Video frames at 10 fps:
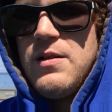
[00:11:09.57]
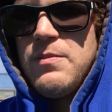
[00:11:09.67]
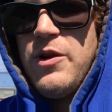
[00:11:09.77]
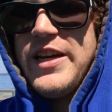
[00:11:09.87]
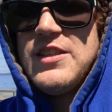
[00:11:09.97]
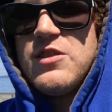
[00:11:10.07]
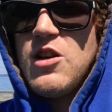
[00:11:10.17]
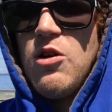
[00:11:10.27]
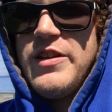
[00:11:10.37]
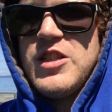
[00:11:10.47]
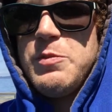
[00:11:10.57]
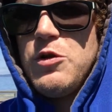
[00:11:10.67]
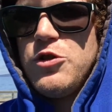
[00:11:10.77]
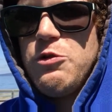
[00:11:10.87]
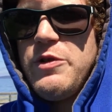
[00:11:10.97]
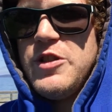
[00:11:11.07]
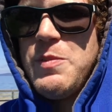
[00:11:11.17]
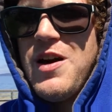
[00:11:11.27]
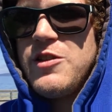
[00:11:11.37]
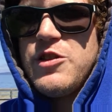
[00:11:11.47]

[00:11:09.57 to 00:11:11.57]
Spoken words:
I guess it's called exposure response